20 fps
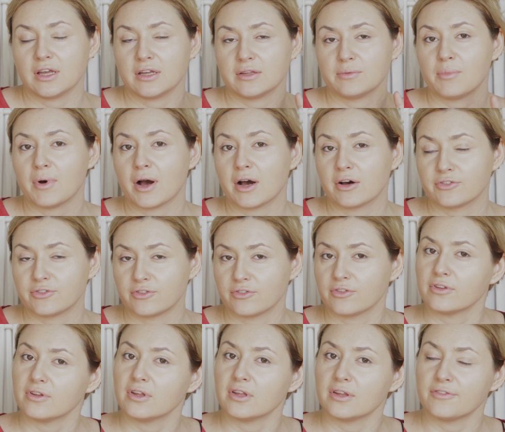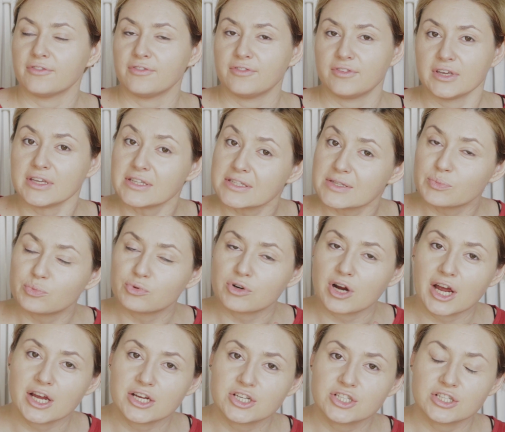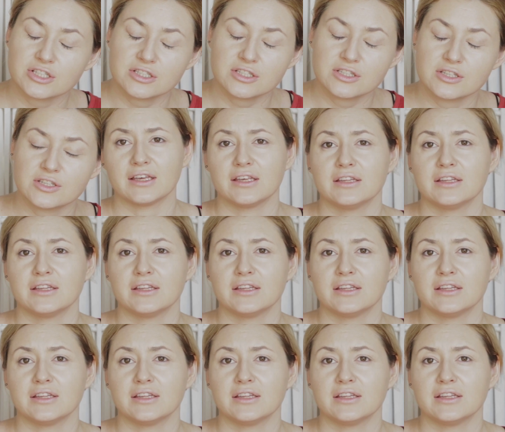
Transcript: about these brushes.